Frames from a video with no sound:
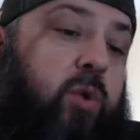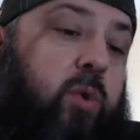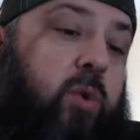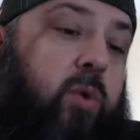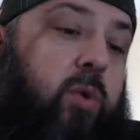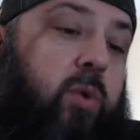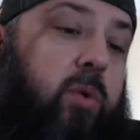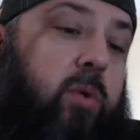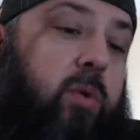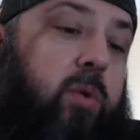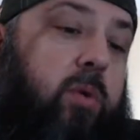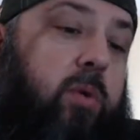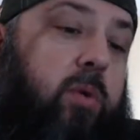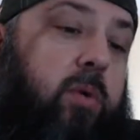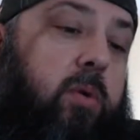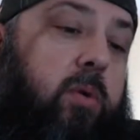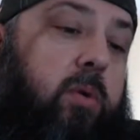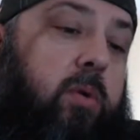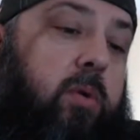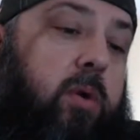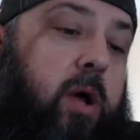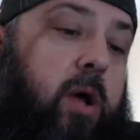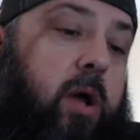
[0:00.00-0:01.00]
dual
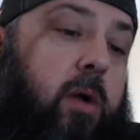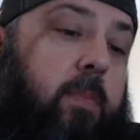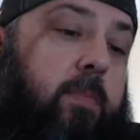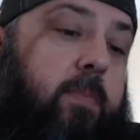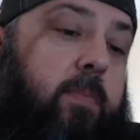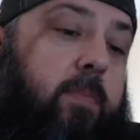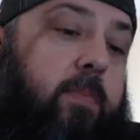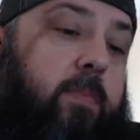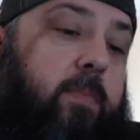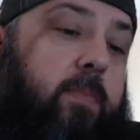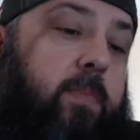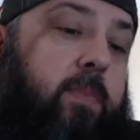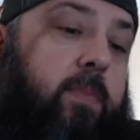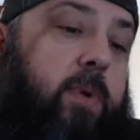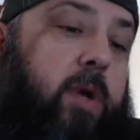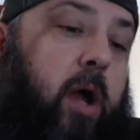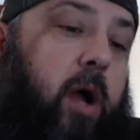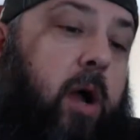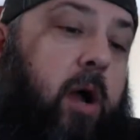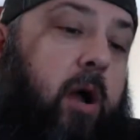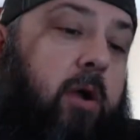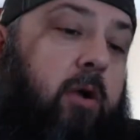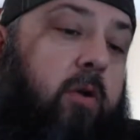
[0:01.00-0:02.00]

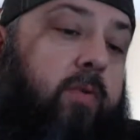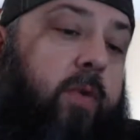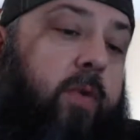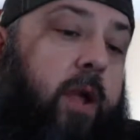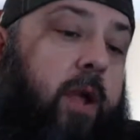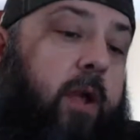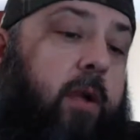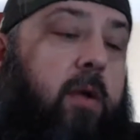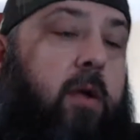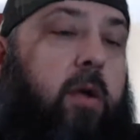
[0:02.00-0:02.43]
chirography